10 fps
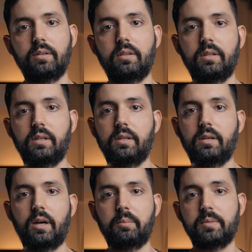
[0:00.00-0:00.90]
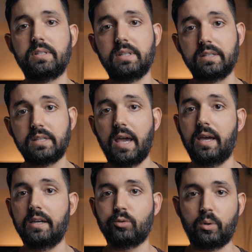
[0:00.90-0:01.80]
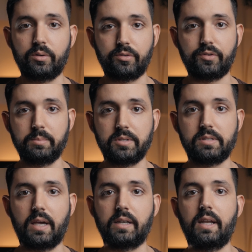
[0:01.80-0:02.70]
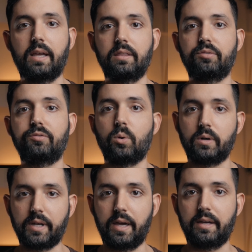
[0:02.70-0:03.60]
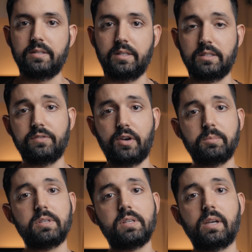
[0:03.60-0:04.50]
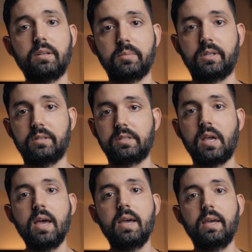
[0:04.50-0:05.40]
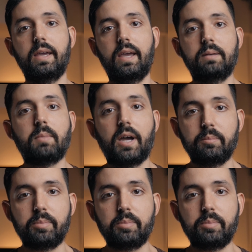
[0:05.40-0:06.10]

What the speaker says: the 6K 24 frames a second and the 4K 60 frames a second, because in my